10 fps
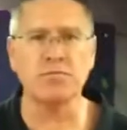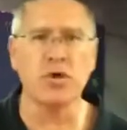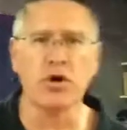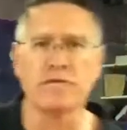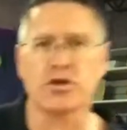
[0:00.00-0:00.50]

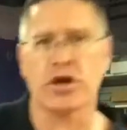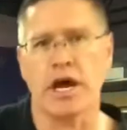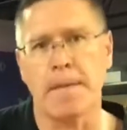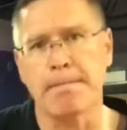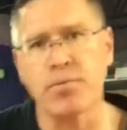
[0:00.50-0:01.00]
moves are
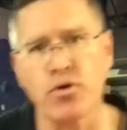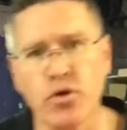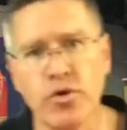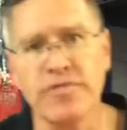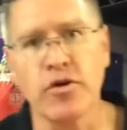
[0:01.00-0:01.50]
gonna
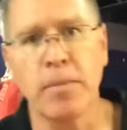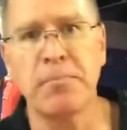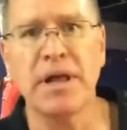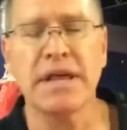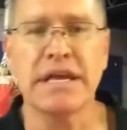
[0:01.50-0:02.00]
improve your
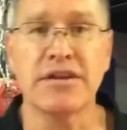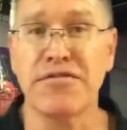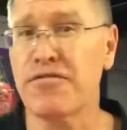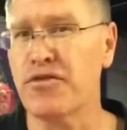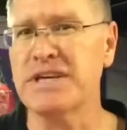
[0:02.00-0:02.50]
ability to
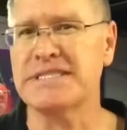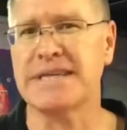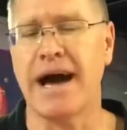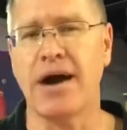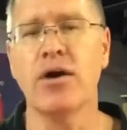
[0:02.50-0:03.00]

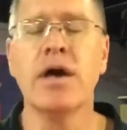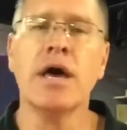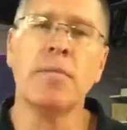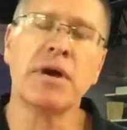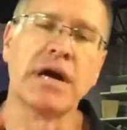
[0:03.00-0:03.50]
freestyle
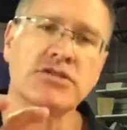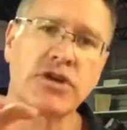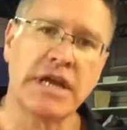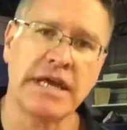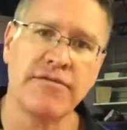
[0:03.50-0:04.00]
because
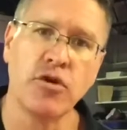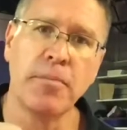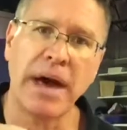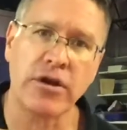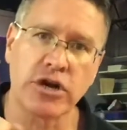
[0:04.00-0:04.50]
they're gonna give you
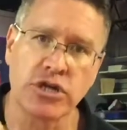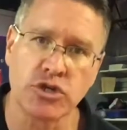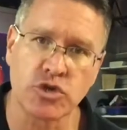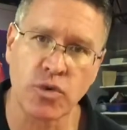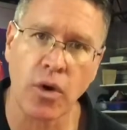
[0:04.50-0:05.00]
better
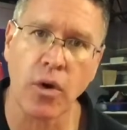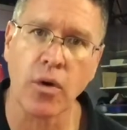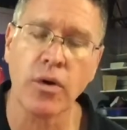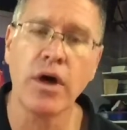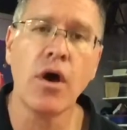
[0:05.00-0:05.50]

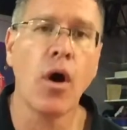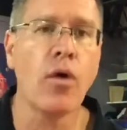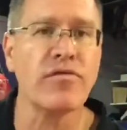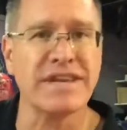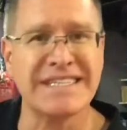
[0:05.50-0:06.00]
control
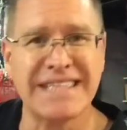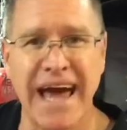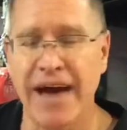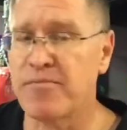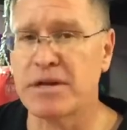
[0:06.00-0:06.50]
over the
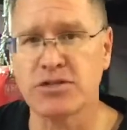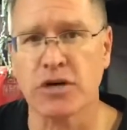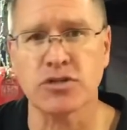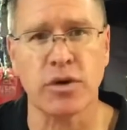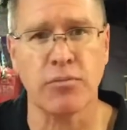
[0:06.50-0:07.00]
staff, but it's
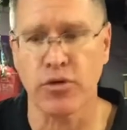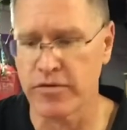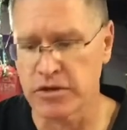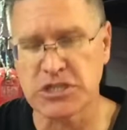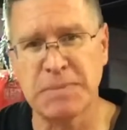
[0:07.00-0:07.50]
also gonna
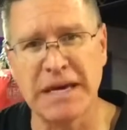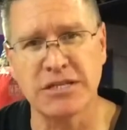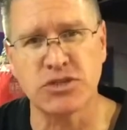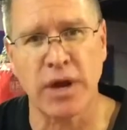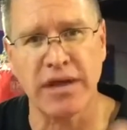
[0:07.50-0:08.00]
improve your
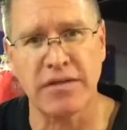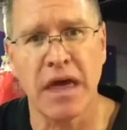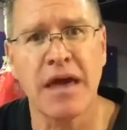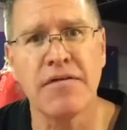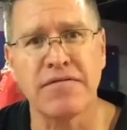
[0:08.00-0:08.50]
speed, strength,
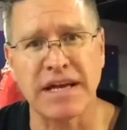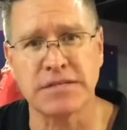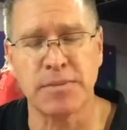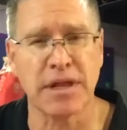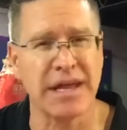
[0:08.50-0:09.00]

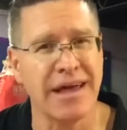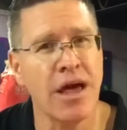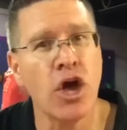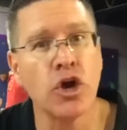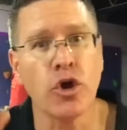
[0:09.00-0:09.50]
flexibility,
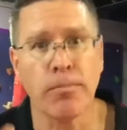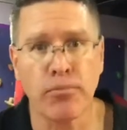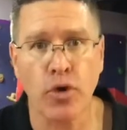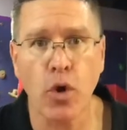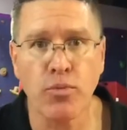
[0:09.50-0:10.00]
your
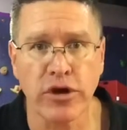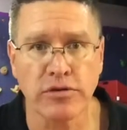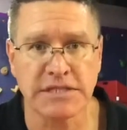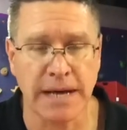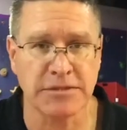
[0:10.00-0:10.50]

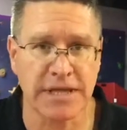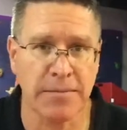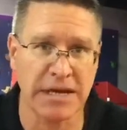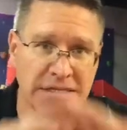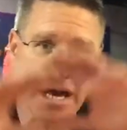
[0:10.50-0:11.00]
proprioception.
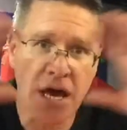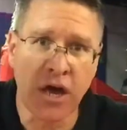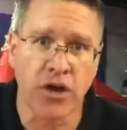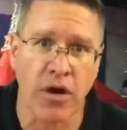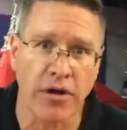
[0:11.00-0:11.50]
That means
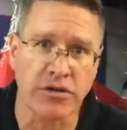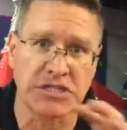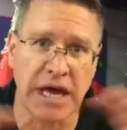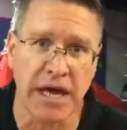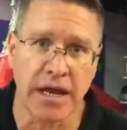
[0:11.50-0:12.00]
your
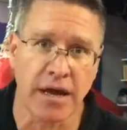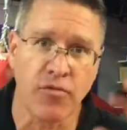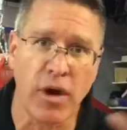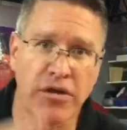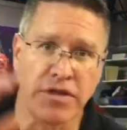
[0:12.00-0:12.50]
understanding
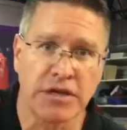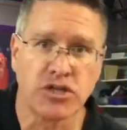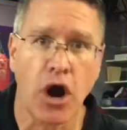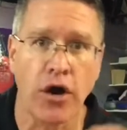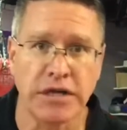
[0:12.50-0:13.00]
of where
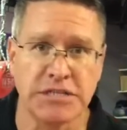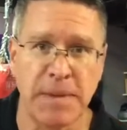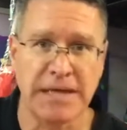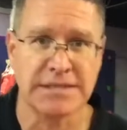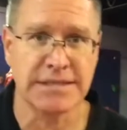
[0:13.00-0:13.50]
things are in
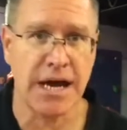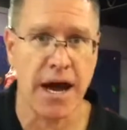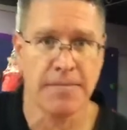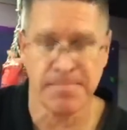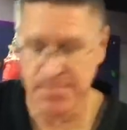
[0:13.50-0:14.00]
space and time.